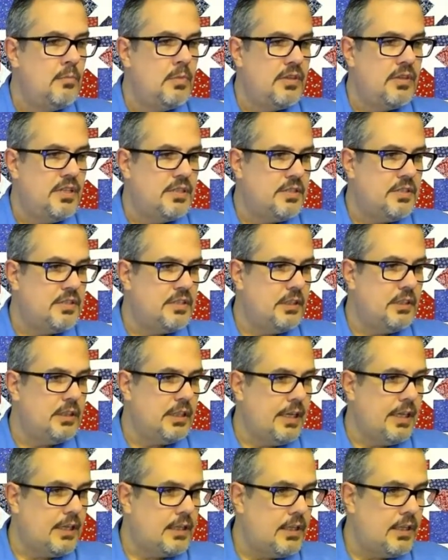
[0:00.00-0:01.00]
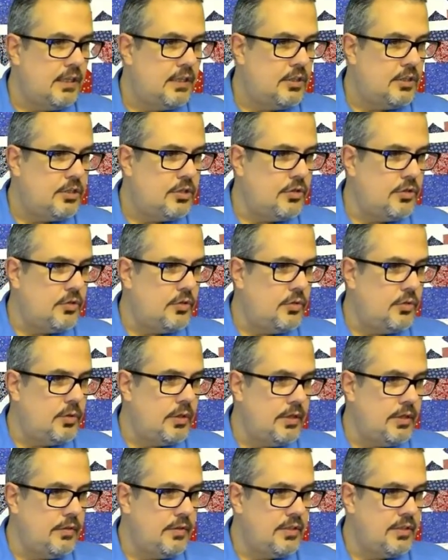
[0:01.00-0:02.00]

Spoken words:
But this is the link to